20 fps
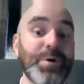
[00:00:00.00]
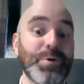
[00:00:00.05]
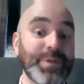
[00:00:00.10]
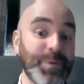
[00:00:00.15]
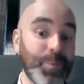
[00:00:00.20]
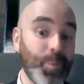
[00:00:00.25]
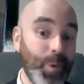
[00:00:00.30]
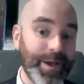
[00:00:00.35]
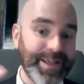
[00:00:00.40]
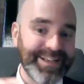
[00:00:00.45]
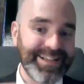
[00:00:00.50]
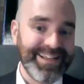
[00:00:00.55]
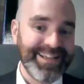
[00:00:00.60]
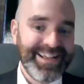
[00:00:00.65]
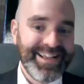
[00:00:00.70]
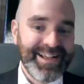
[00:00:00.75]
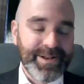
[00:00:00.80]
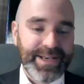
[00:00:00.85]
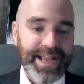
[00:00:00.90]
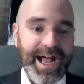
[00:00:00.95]
one.
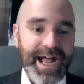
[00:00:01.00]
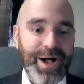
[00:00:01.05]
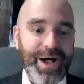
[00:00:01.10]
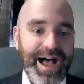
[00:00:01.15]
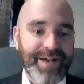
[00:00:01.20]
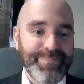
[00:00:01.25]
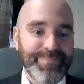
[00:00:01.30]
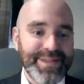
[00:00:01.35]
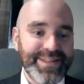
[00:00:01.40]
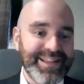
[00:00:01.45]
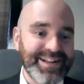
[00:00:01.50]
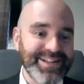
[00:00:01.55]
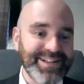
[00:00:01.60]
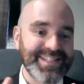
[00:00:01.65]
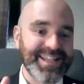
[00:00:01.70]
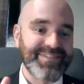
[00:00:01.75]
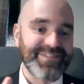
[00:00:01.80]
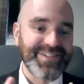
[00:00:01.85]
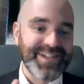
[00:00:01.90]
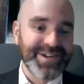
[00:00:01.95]
Now, I've been there
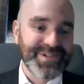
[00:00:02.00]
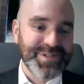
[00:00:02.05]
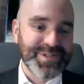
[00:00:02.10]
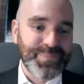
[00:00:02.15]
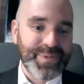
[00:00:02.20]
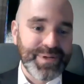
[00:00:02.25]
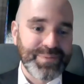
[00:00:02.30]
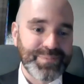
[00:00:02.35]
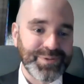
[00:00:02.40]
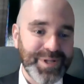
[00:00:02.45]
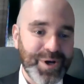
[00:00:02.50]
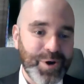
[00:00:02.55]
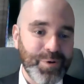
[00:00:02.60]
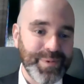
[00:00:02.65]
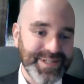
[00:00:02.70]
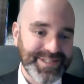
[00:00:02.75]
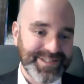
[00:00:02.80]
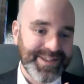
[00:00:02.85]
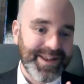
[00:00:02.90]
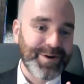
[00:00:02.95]
7 years, so people know
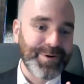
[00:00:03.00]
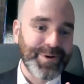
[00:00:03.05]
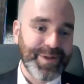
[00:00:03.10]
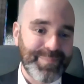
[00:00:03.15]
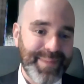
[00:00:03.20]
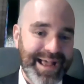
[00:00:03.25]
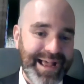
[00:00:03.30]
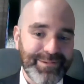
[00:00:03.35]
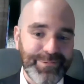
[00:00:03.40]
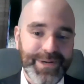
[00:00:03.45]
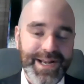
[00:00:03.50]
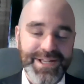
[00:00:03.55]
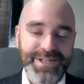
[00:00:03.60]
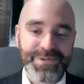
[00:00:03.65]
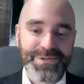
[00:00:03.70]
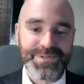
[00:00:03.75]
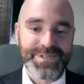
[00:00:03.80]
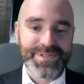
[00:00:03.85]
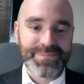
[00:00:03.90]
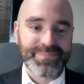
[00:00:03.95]
me, so they don't get mad when I
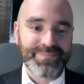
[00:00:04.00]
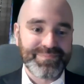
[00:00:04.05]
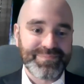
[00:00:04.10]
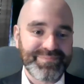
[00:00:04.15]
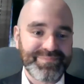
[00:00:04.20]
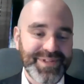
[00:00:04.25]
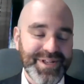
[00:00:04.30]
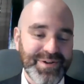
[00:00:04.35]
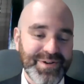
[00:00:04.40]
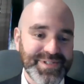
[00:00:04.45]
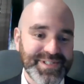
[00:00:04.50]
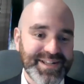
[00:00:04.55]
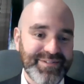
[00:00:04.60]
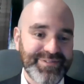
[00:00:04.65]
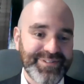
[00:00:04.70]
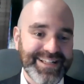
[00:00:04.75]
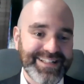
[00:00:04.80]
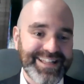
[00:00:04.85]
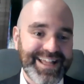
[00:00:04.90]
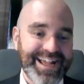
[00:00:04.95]
do some, stuff
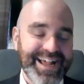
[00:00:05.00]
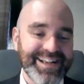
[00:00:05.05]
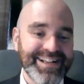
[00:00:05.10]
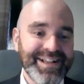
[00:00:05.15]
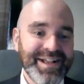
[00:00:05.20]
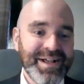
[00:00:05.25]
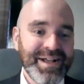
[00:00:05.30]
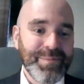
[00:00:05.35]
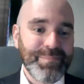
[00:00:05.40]
like that. But